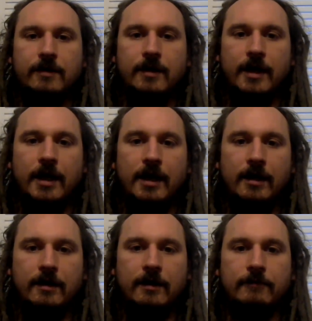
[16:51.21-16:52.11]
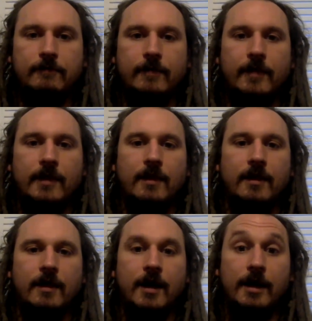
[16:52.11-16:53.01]
And
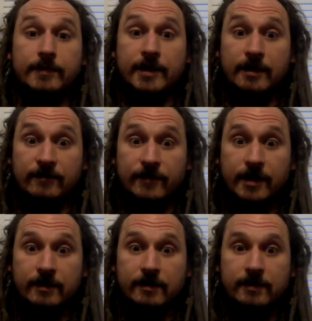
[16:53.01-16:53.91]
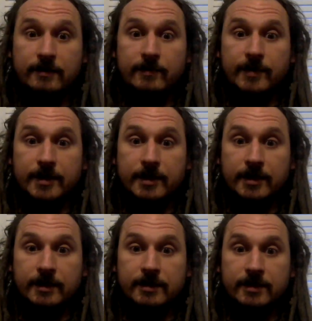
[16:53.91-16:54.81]
I'm terrified
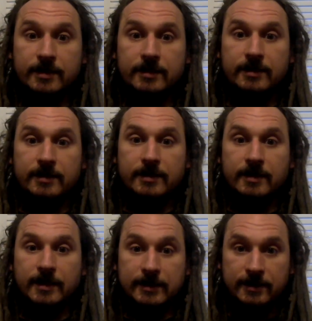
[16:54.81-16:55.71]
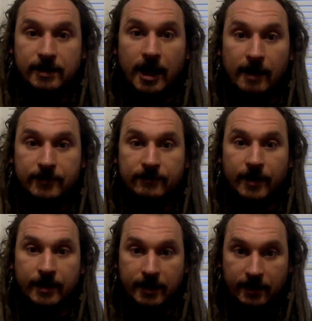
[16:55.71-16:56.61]
because it stopped
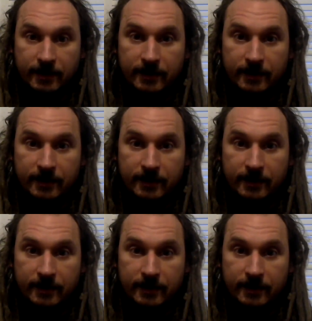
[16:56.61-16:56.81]
running.